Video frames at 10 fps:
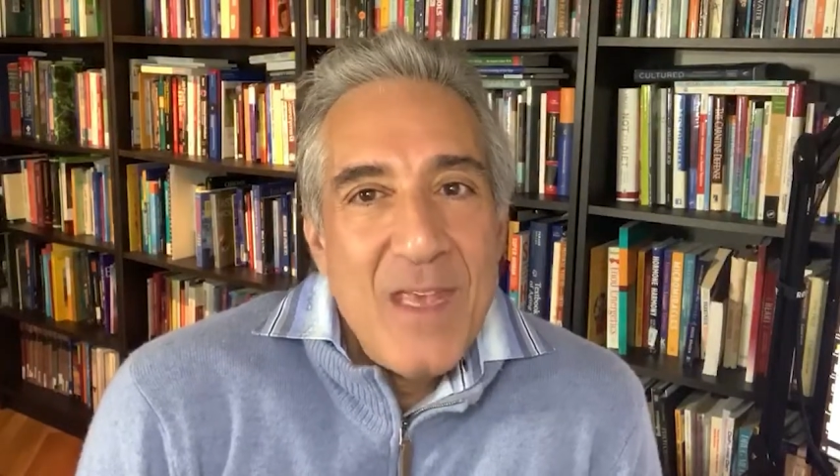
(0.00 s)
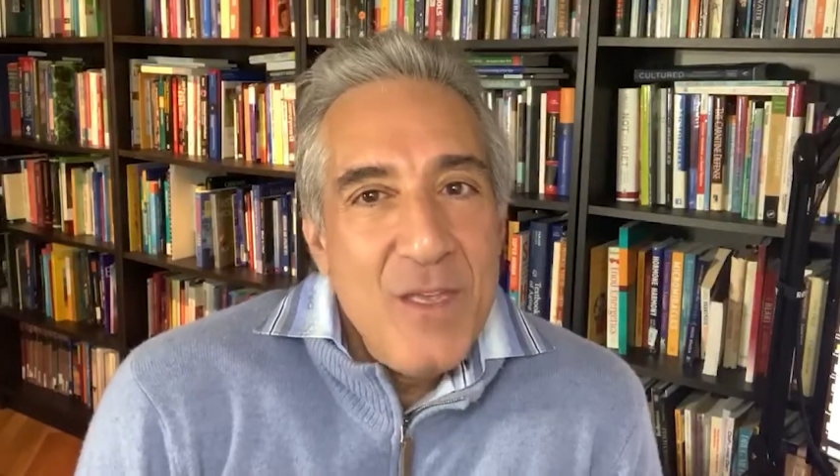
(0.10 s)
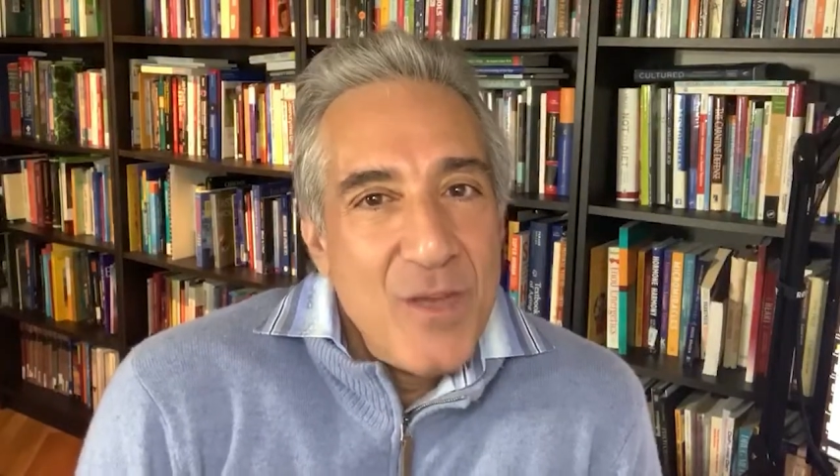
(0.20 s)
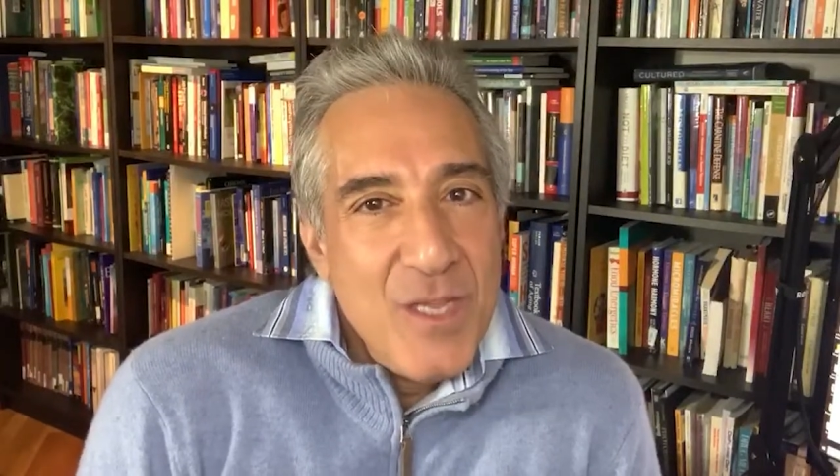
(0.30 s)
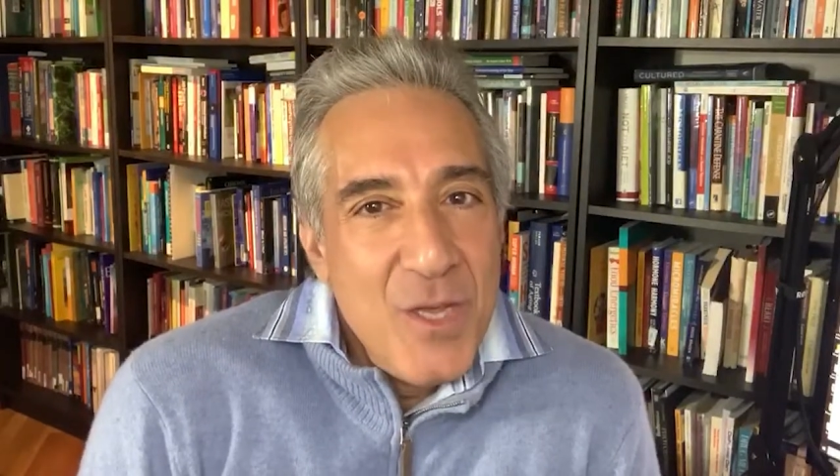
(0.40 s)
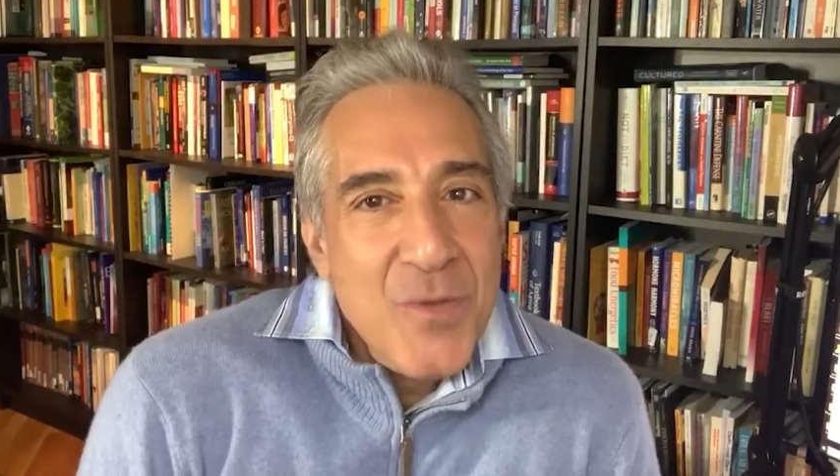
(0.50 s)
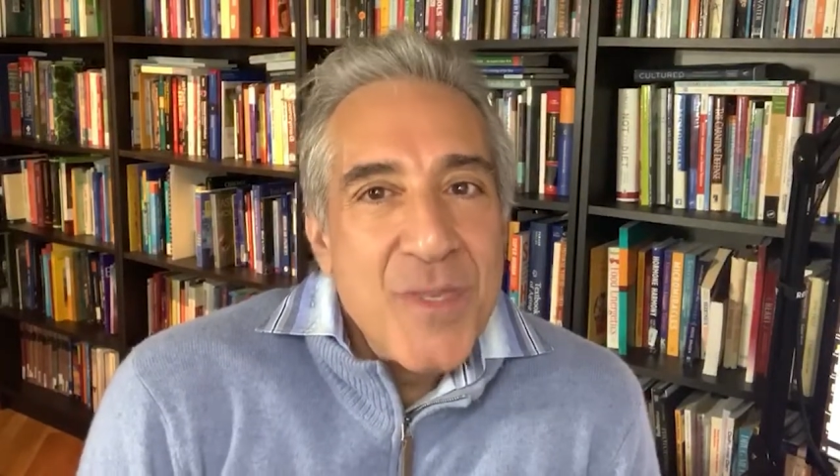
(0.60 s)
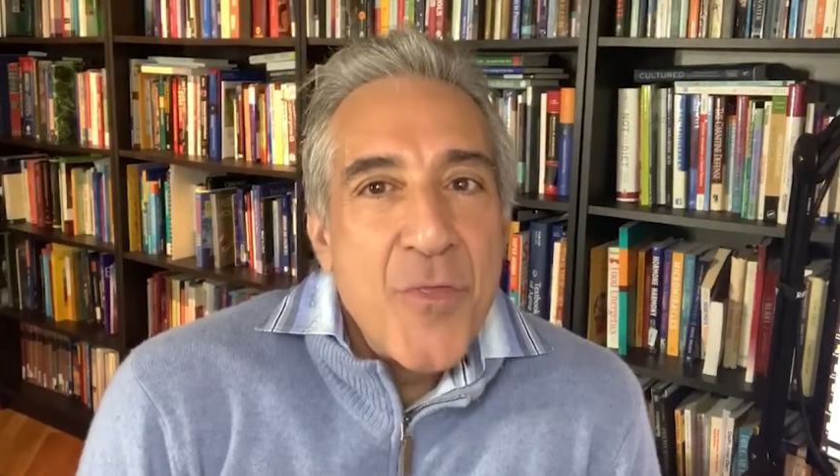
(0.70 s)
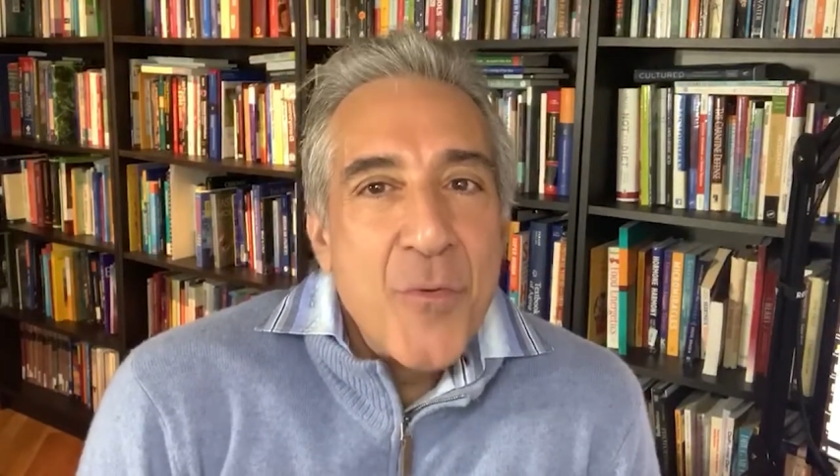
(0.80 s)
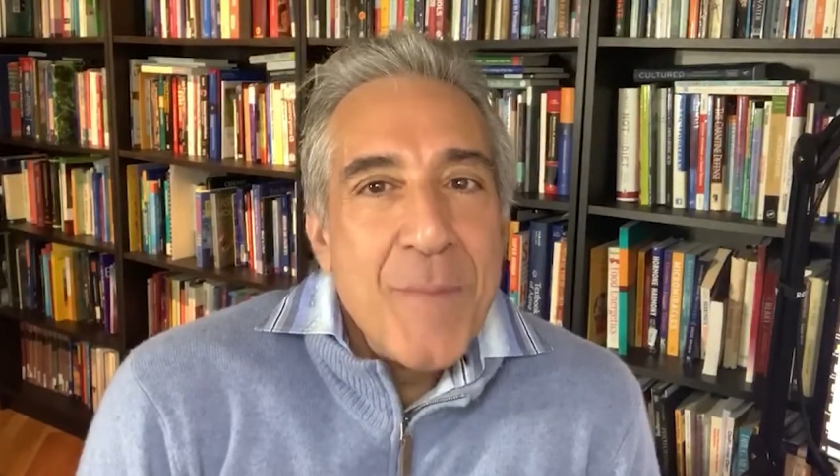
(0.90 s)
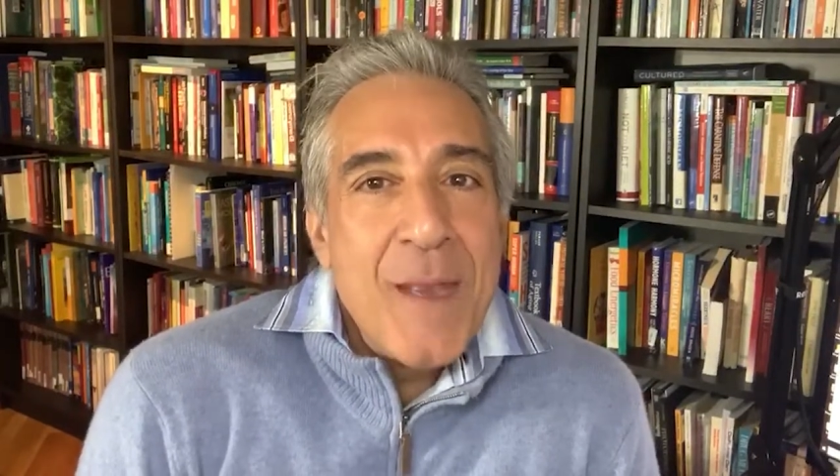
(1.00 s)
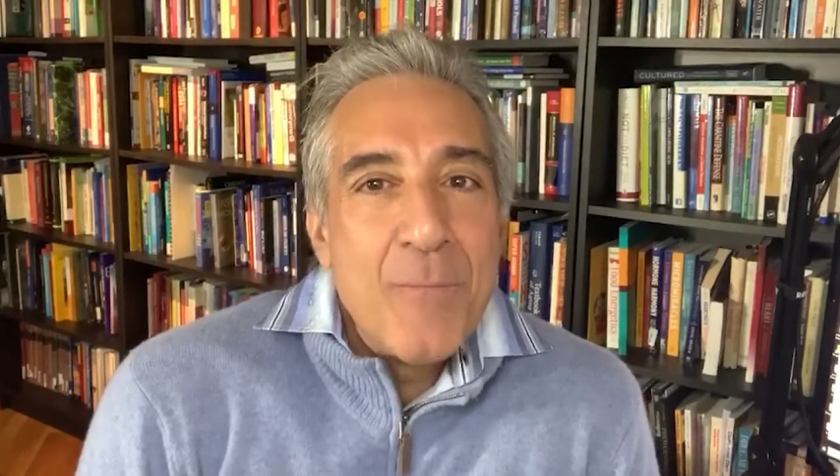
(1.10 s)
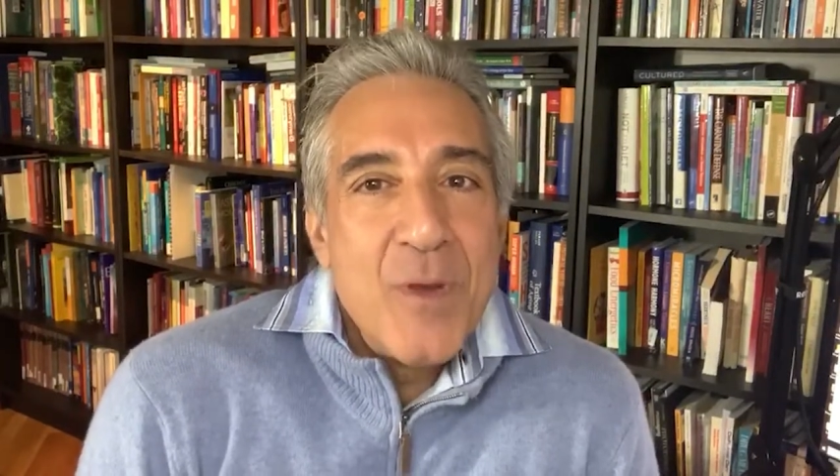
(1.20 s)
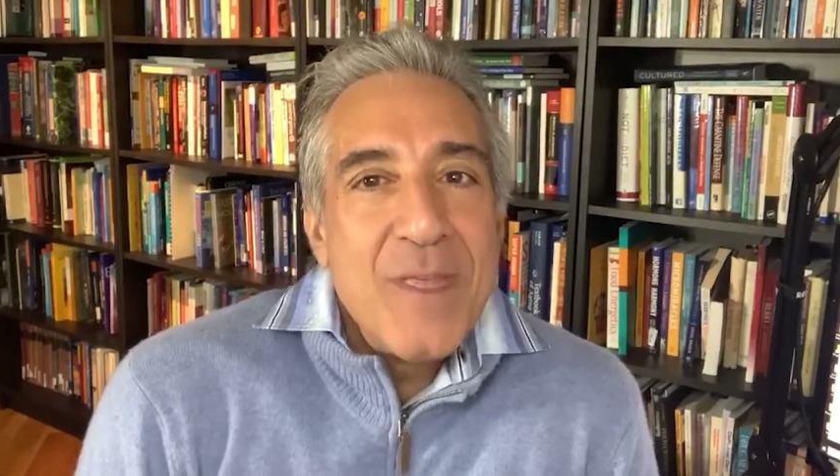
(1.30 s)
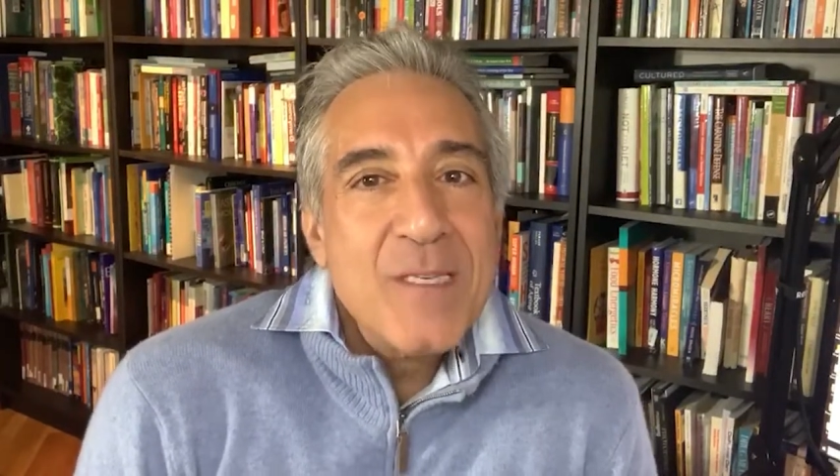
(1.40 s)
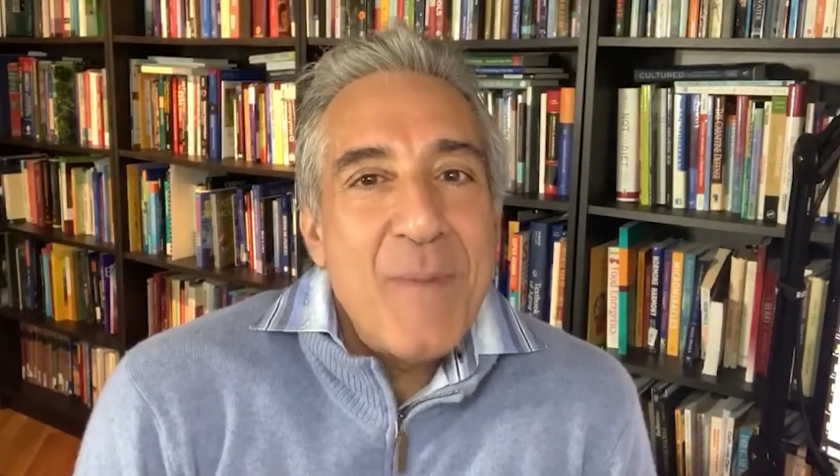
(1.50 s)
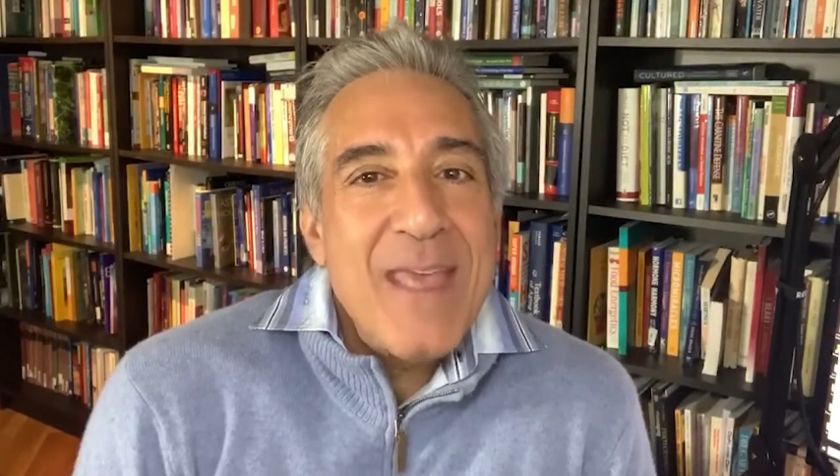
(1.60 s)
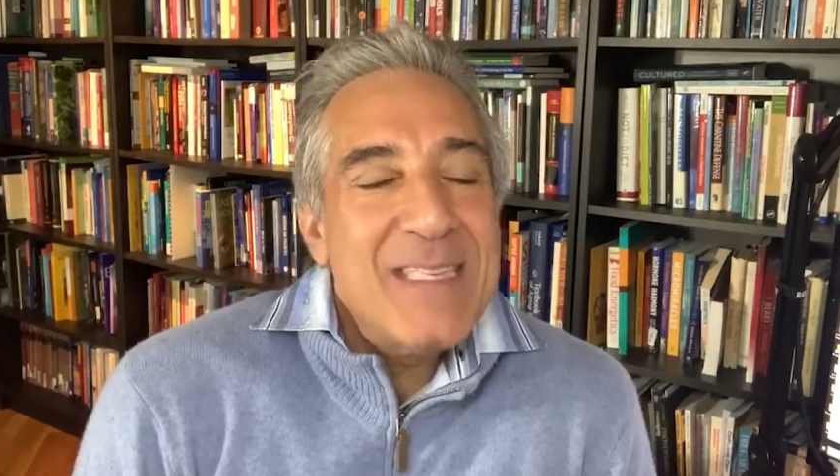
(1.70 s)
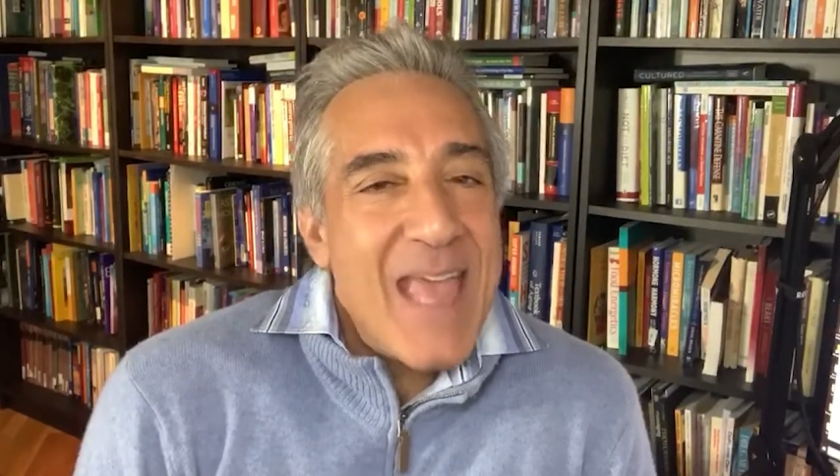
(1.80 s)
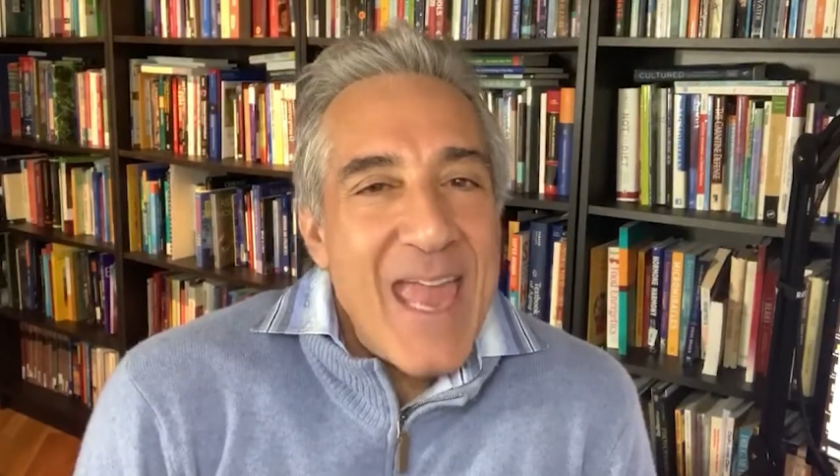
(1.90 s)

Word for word: You can use the 3-minute breathing space